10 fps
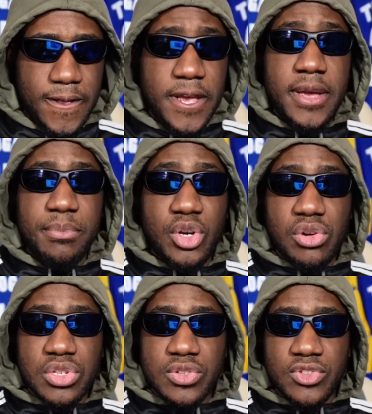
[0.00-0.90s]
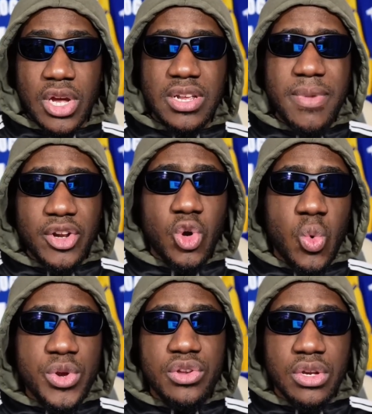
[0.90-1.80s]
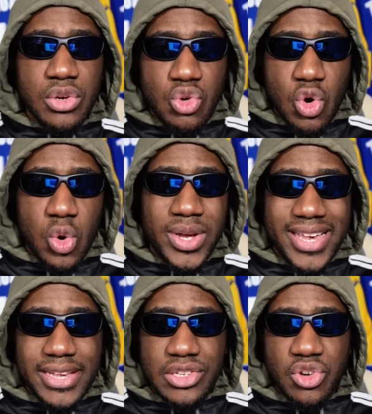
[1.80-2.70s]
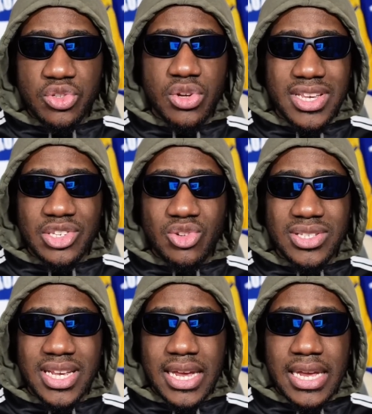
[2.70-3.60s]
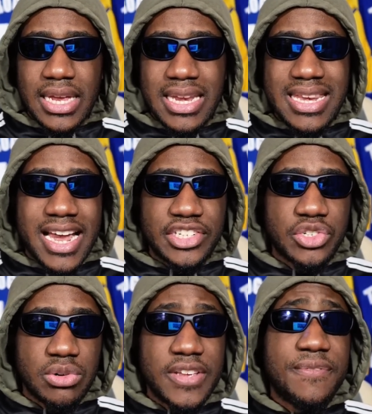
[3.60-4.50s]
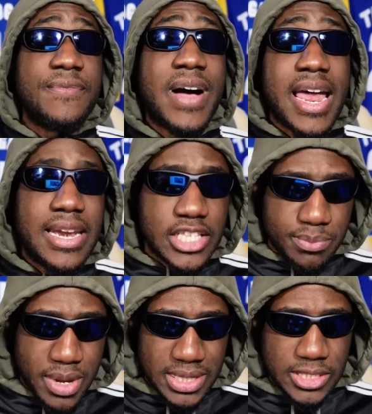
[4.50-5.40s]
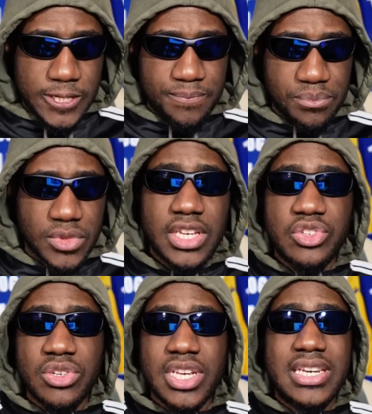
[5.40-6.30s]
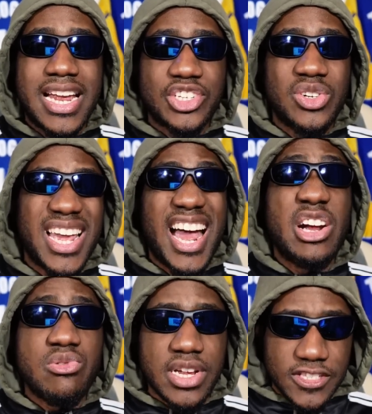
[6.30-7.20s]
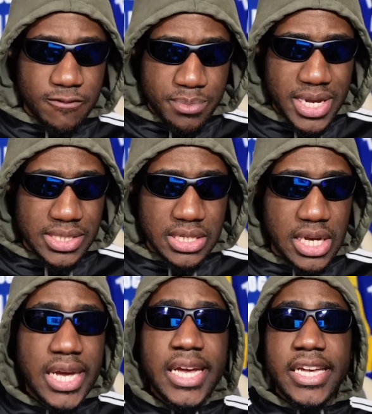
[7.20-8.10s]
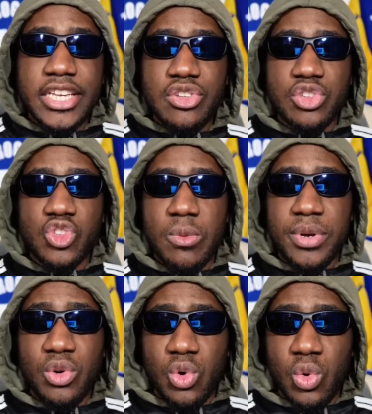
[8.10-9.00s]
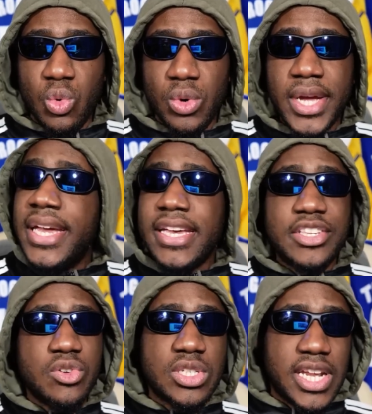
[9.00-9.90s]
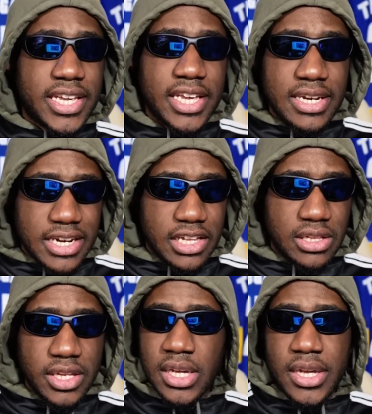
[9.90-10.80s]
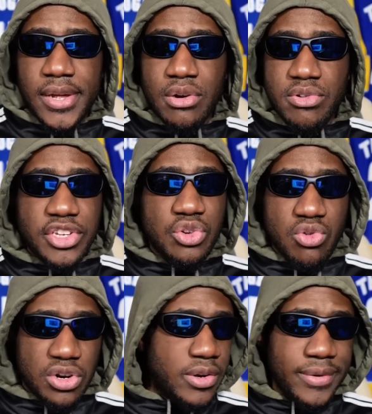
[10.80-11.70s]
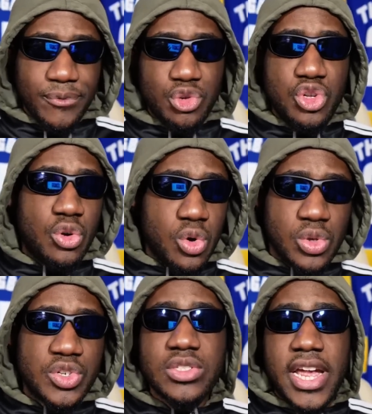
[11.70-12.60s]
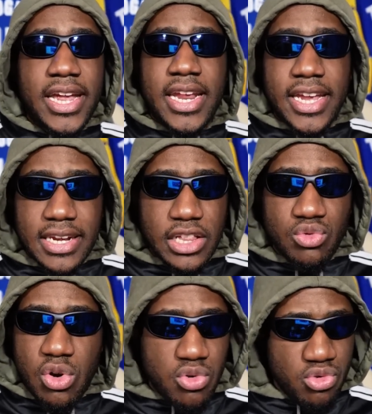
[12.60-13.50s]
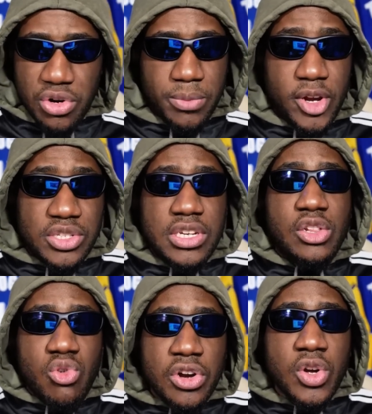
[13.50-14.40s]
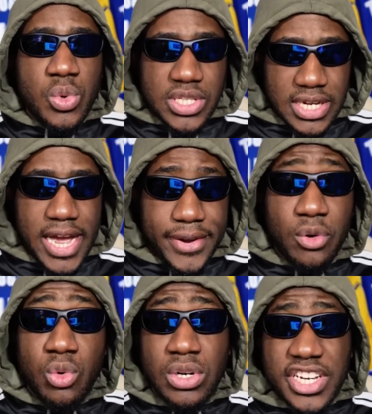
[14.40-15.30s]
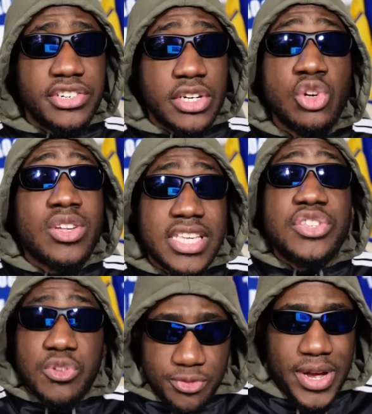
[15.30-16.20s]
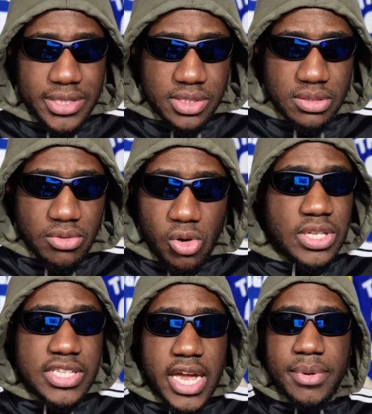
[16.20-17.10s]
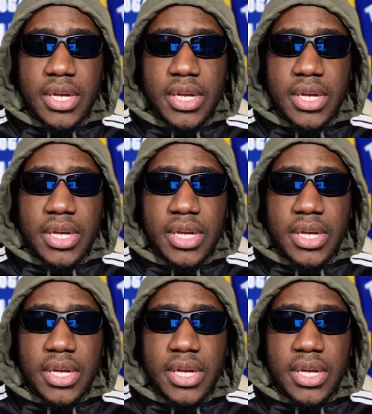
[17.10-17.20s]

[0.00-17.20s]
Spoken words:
Because Sadio Mane, who we know is not a naturally violent person. He's not a naturally aggressive person. He's not somebody who, he's not like a Neil Razor Ruddock. Diogo was not like a Neil Ruddock because Neil Ruddock was a guy who literally got into fights all the time.